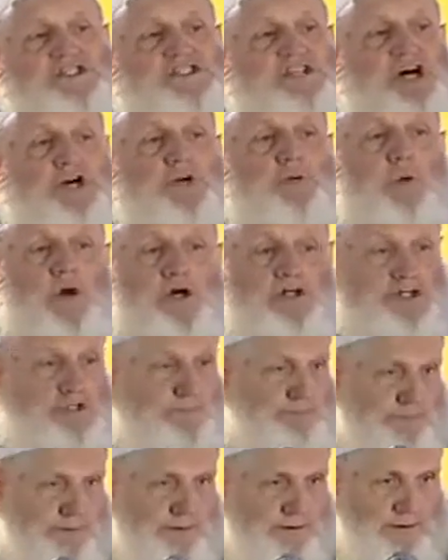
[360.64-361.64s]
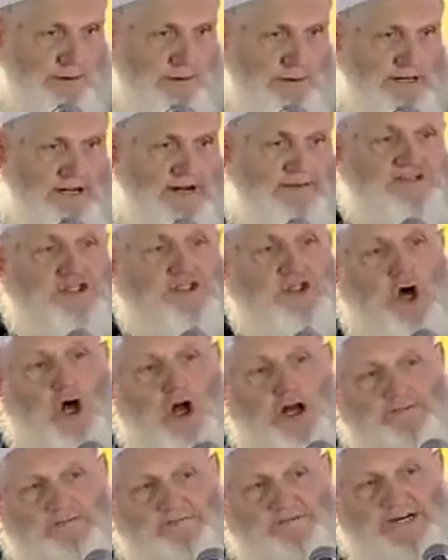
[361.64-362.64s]
was a sun worshiper of
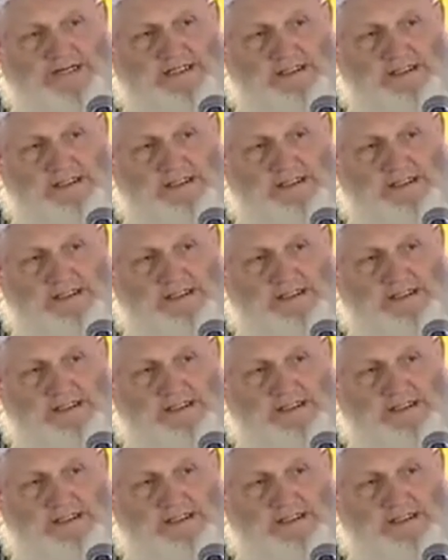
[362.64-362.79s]
Sol